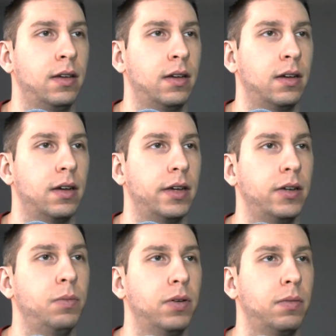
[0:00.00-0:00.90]
I
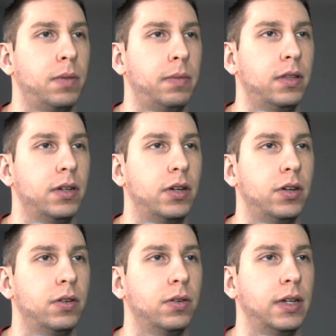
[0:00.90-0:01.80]
hope you remember the
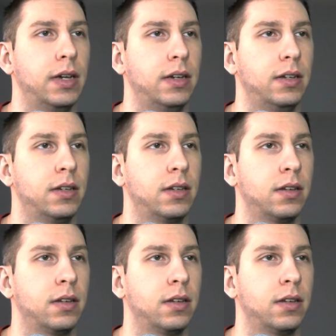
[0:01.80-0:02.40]
good old days,